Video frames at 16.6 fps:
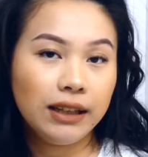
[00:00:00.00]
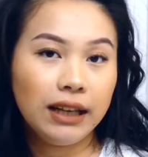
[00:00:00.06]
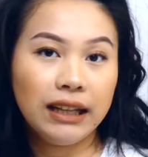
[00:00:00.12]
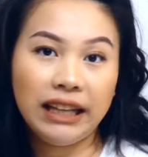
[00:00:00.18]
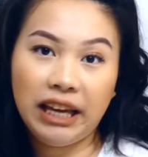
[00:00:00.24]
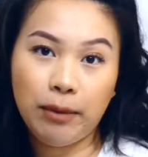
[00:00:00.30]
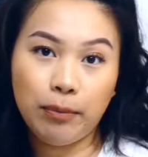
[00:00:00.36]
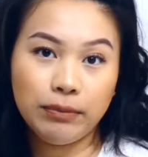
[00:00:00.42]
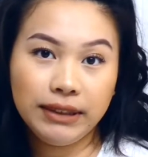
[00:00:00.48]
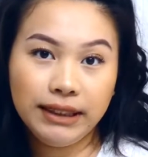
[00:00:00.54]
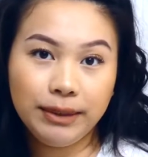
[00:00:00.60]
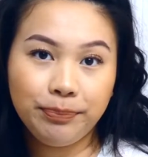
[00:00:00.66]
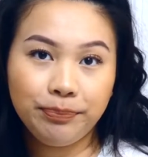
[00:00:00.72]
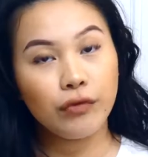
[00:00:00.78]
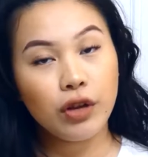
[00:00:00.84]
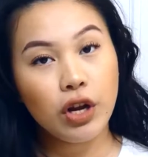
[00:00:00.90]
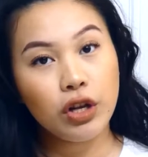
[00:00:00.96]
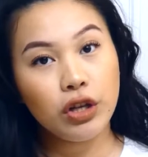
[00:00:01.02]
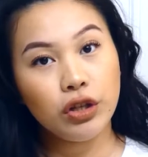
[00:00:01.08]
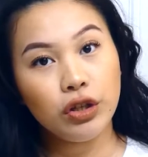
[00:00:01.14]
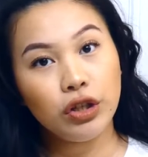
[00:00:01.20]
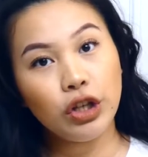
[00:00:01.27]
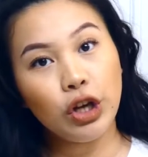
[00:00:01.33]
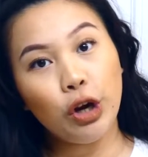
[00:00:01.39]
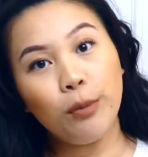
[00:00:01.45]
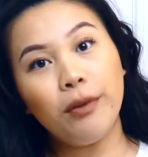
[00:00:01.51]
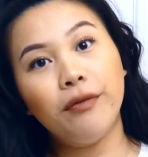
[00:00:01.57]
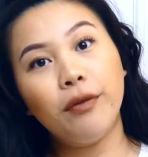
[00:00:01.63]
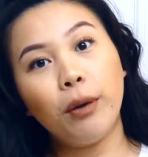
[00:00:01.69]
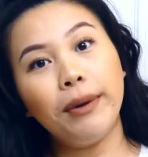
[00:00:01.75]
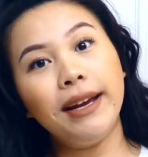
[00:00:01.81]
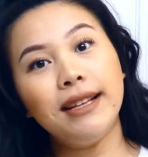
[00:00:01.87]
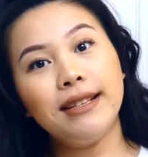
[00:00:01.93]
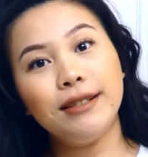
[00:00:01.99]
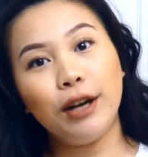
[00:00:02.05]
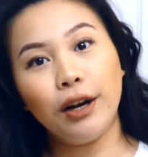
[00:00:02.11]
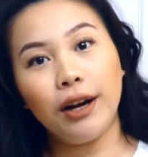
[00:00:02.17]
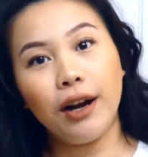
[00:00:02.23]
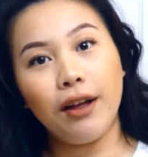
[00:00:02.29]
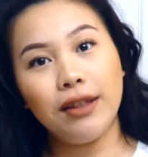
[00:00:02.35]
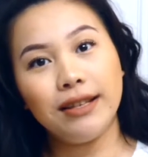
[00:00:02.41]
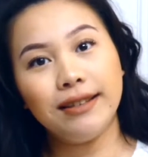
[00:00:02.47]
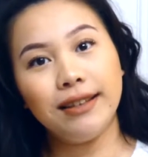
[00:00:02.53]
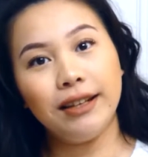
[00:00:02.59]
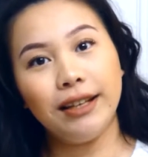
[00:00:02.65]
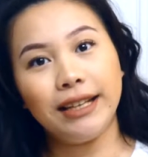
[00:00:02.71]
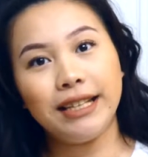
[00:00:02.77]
claims. So before we get started on this little